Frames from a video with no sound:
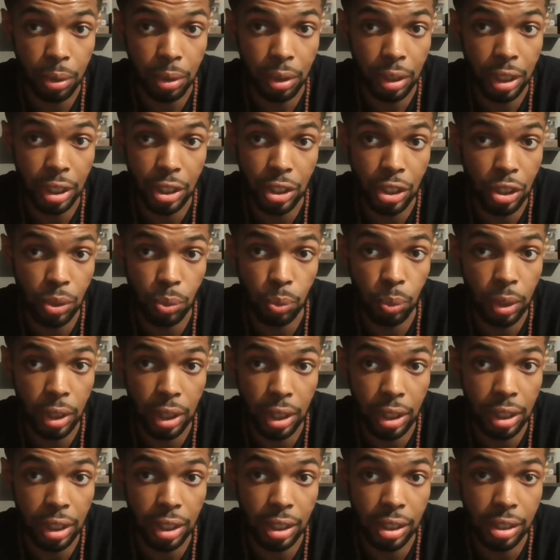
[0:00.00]
It's just what
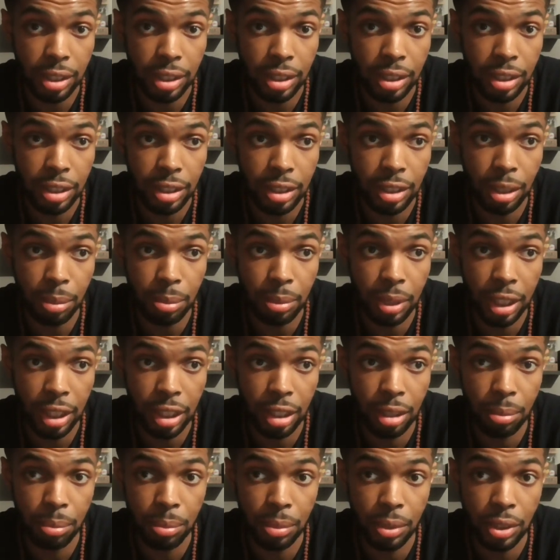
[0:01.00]
it is.
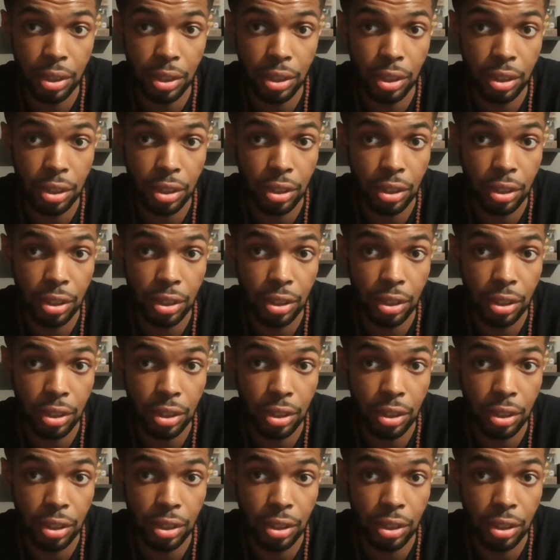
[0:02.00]
Sometimes